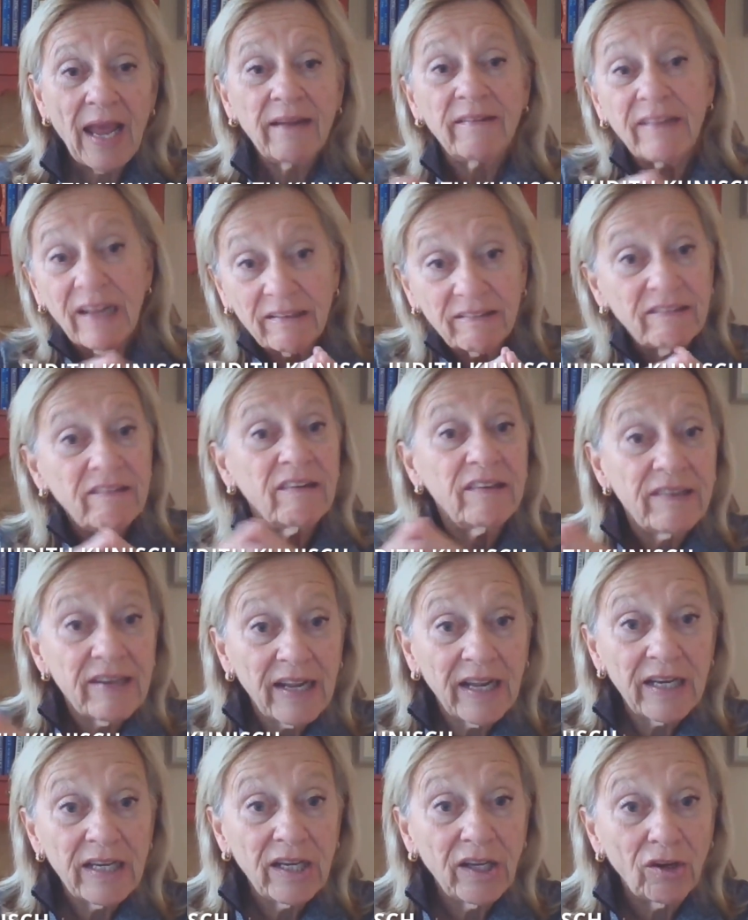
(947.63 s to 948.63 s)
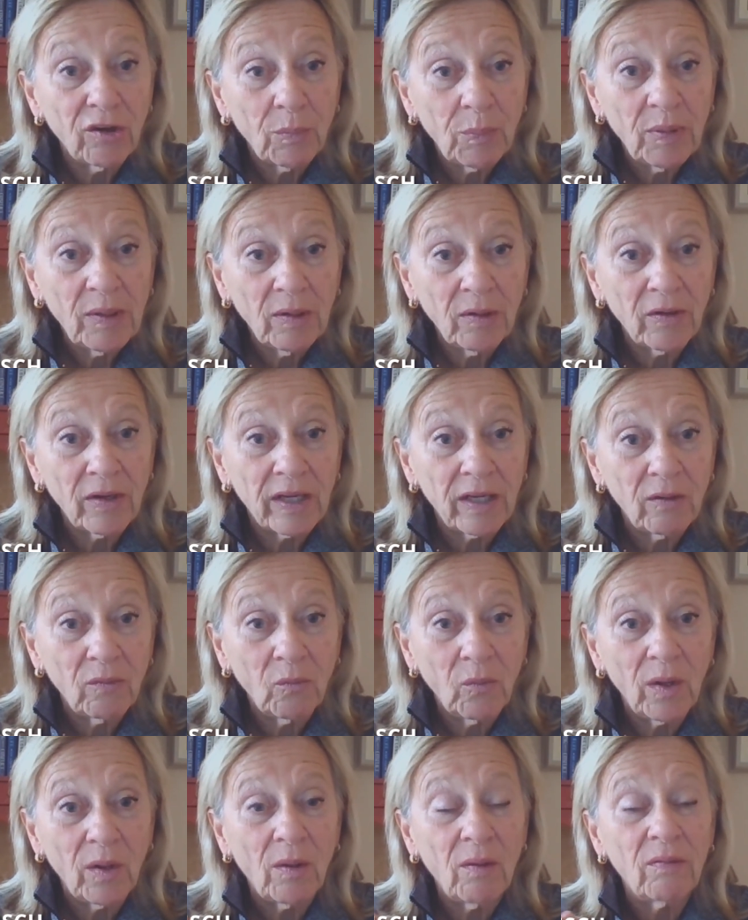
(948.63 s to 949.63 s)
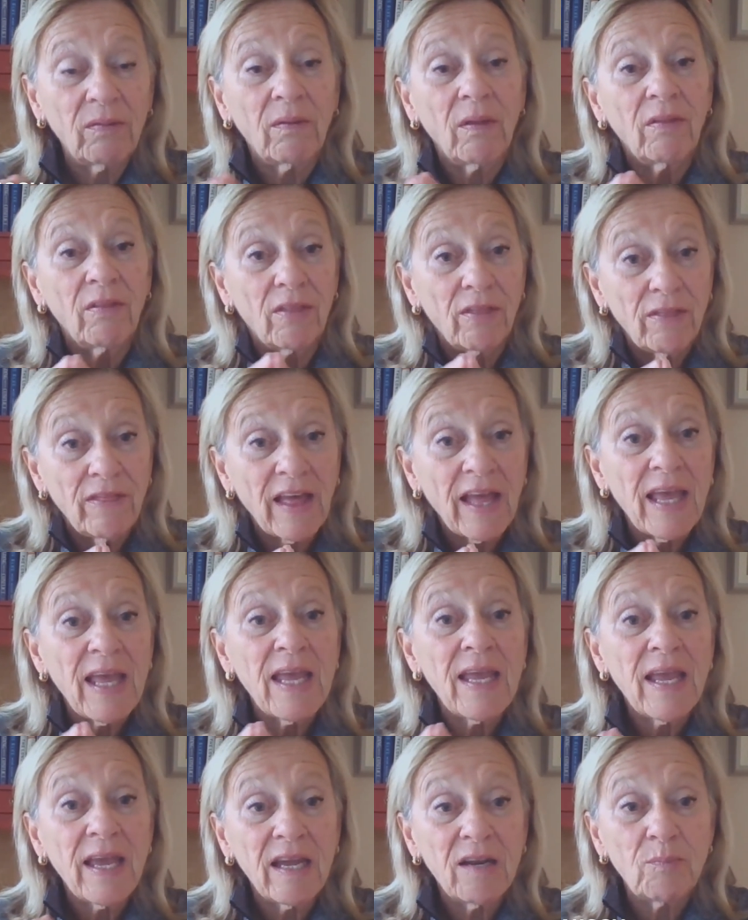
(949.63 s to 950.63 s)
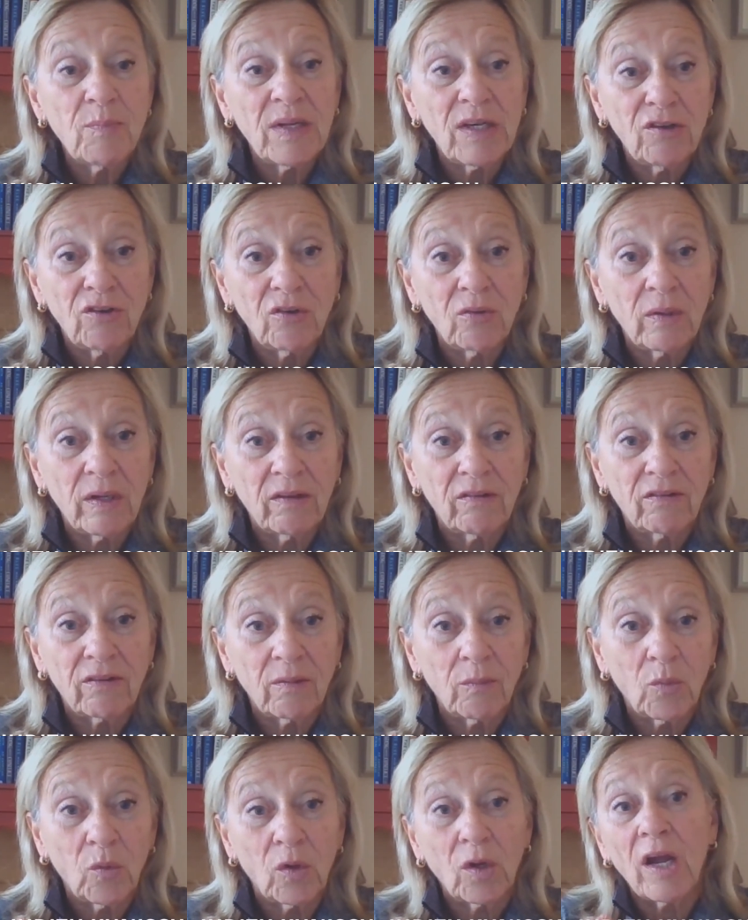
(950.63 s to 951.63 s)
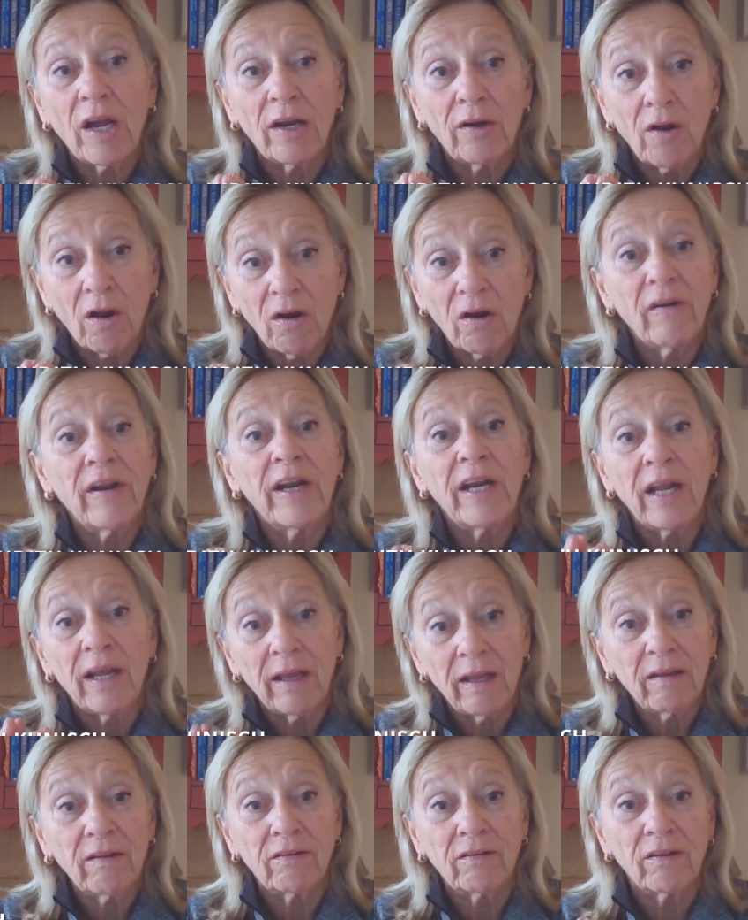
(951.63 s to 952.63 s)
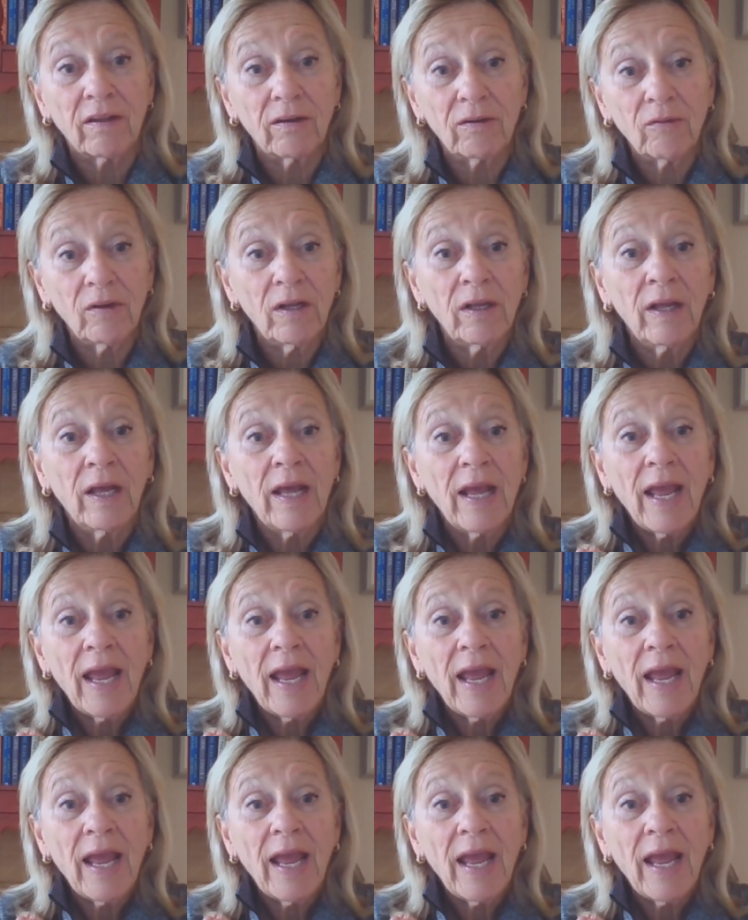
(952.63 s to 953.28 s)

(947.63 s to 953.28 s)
That's a 10-year period. Well, they had been doing some work on RNA, et cetera,